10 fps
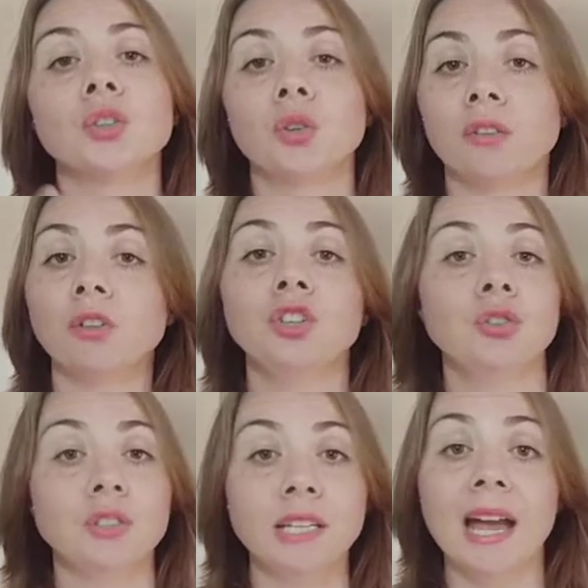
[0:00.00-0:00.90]
or if you're
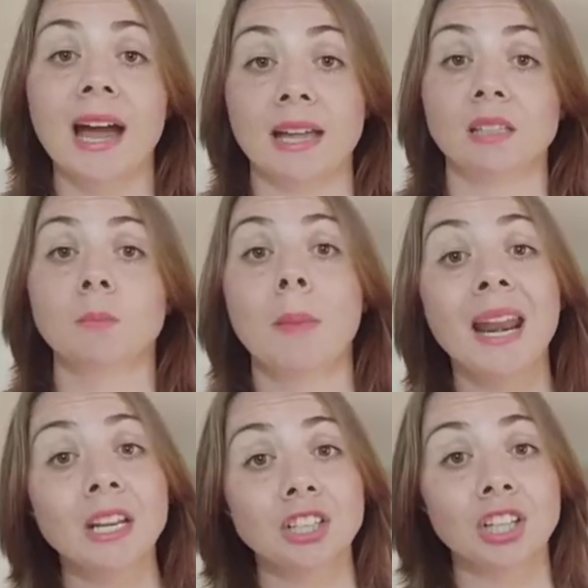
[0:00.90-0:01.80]
using Ads
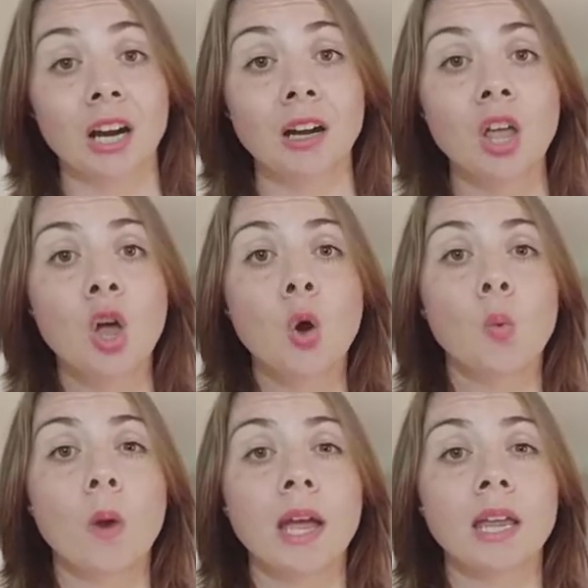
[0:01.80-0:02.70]
Manager,
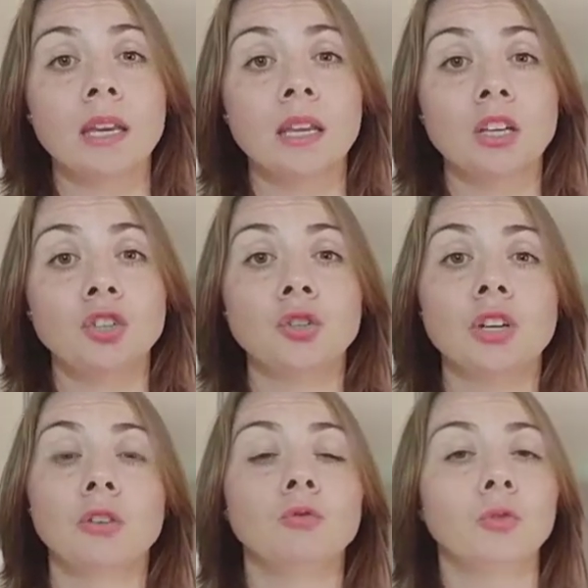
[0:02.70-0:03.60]
when you
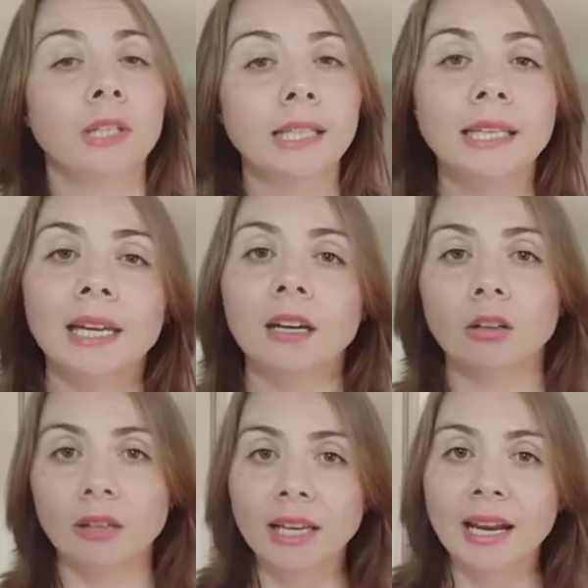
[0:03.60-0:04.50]
can really get
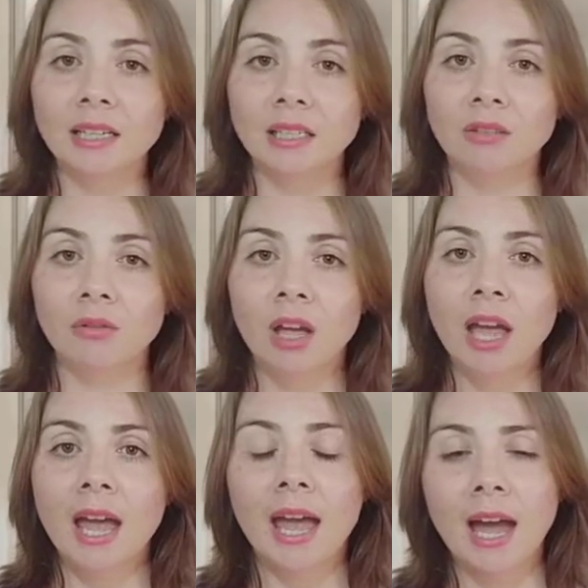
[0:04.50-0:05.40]
creative
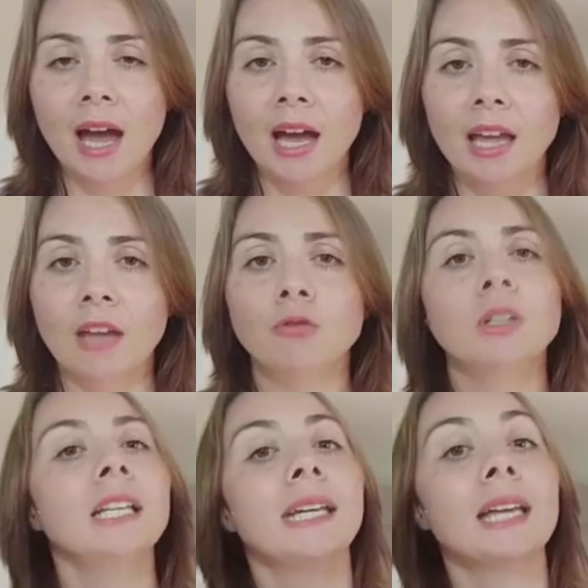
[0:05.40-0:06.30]
and
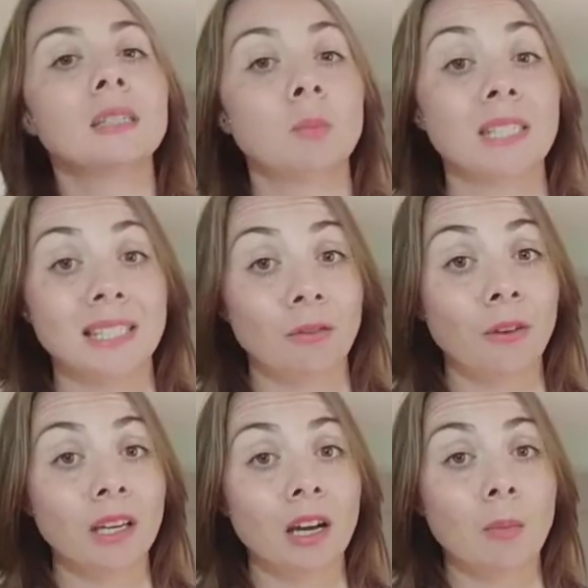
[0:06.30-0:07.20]
really get
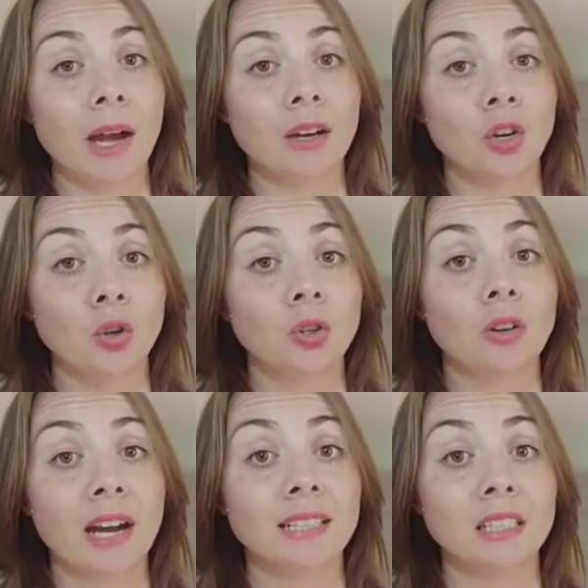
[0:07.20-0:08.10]
specific about who your
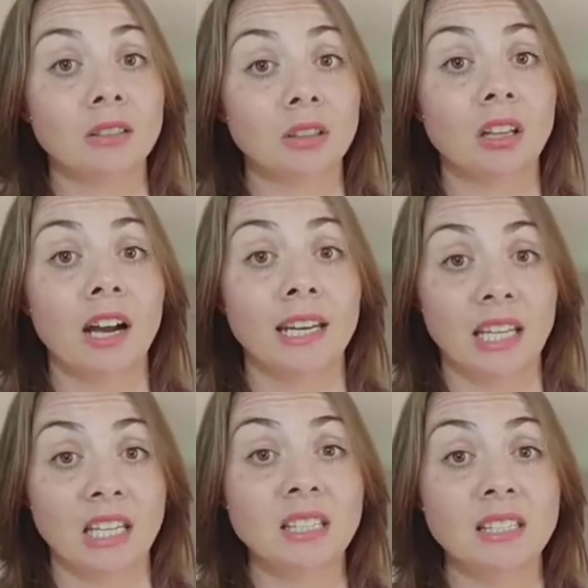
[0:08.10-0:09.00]
ideal client
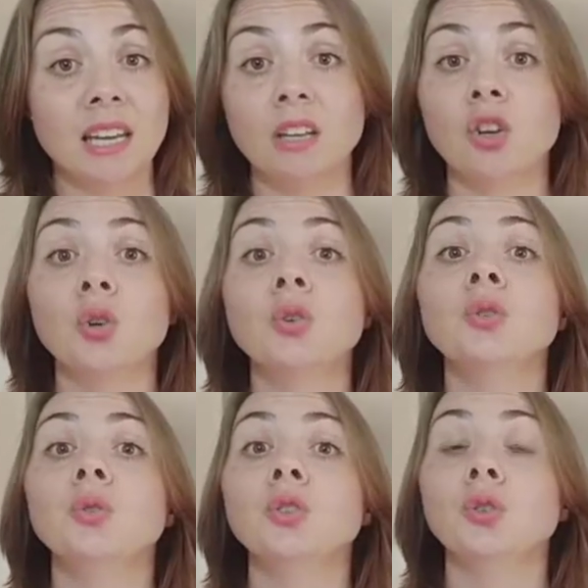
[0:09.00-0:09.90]
is and
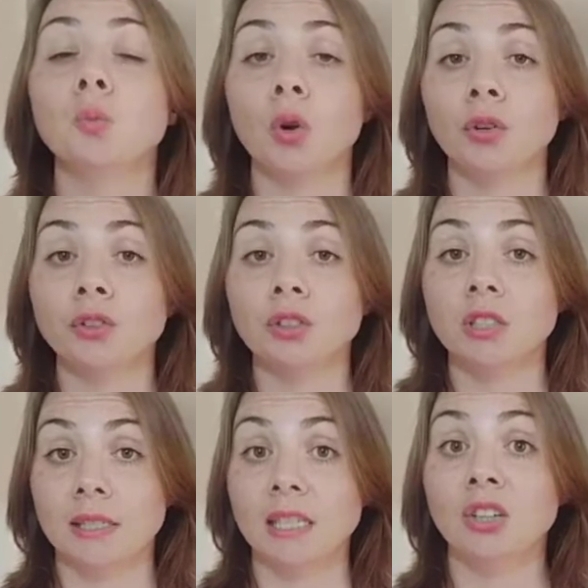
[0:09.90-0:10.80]
who you want to
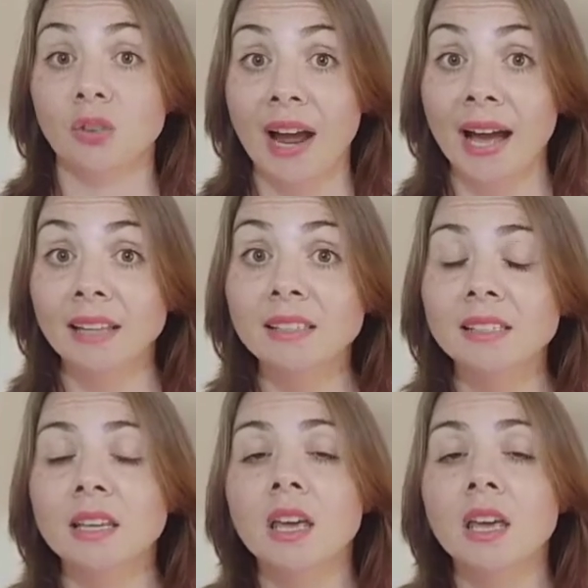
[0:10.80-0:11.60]
see your ads.